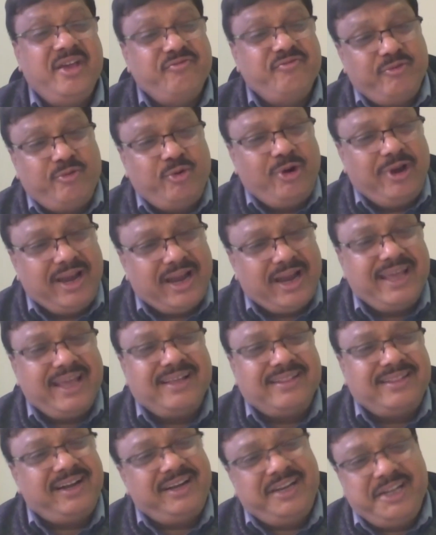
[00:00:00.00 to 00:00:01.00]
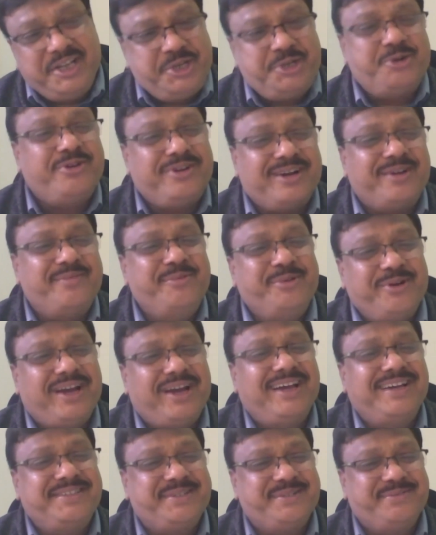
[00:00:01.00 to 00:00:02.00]
we would like that he should come to
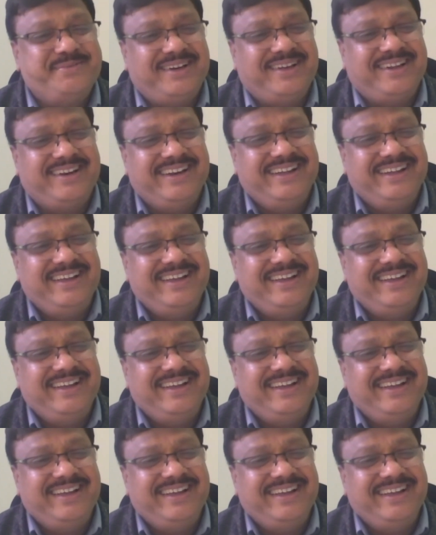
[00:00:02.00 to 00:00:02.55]
IHMR.